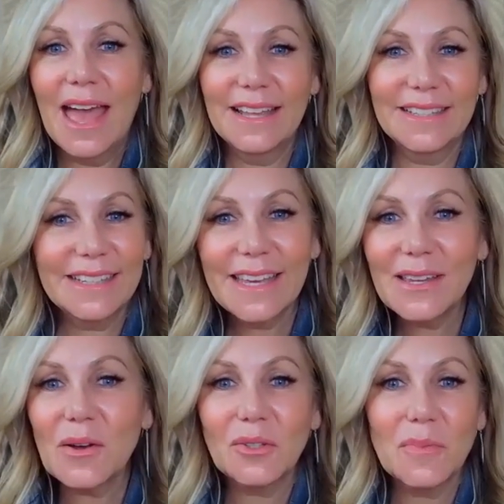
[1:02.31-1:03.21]
As a
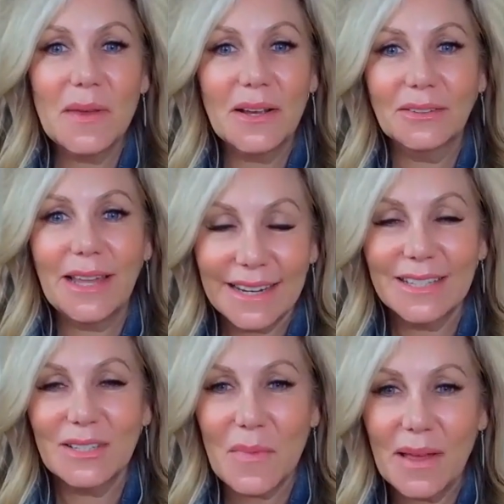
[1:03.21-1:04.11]
keynote speaker,
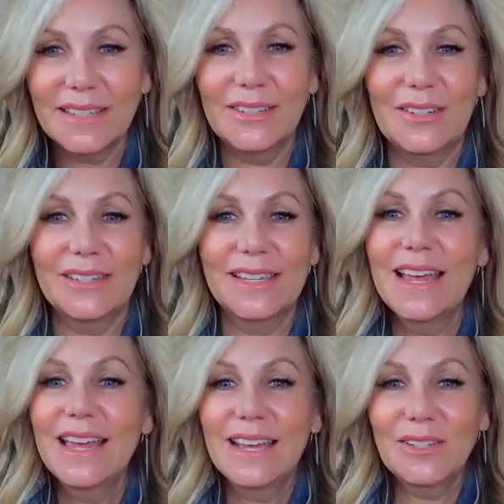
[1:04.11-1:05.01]
Lex's message is
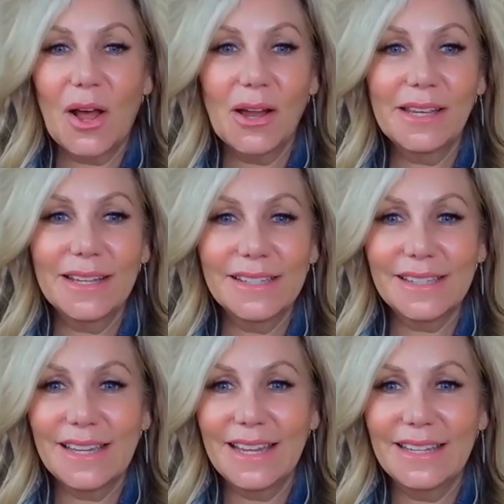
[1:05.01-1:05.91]
his
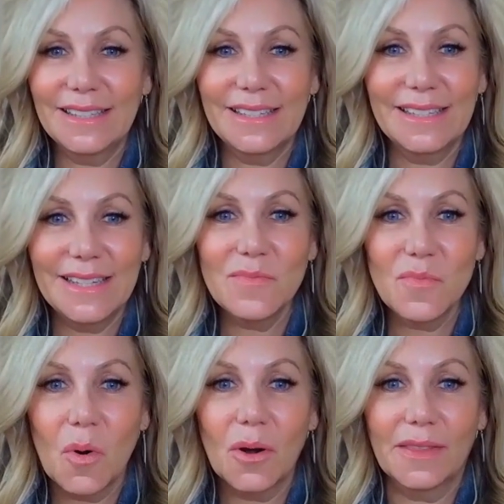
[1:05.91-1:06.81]
audience is to see
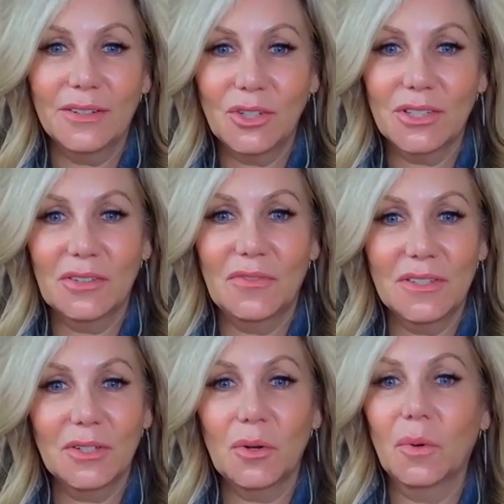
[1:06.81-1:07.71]
more than just the
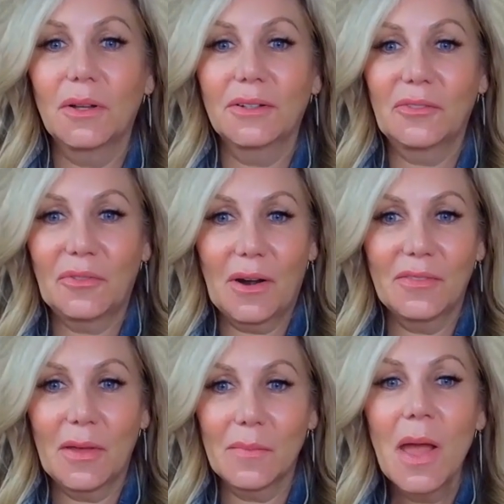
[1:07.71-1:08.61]
physical world in front
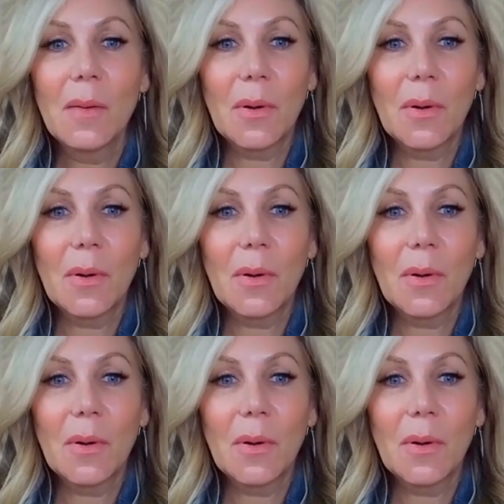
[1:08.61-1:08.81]
of them.